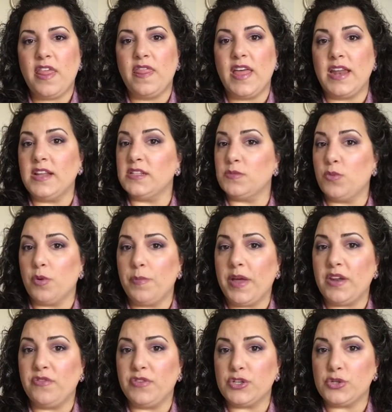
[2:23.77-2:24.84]
that is more
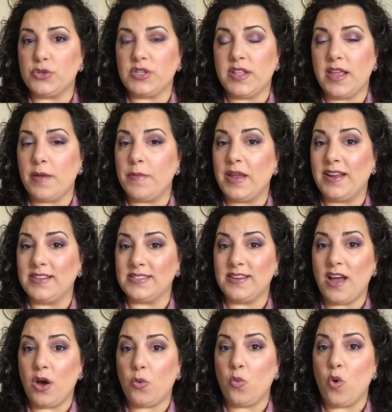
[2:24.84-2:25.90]
beneficial to them and is
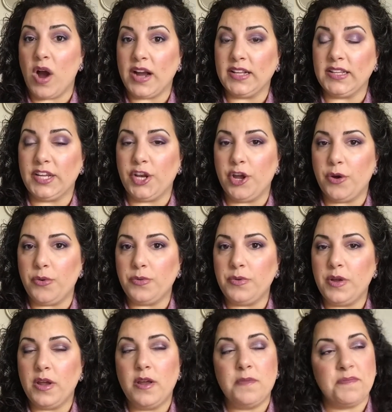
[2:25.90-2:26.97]
not widely known,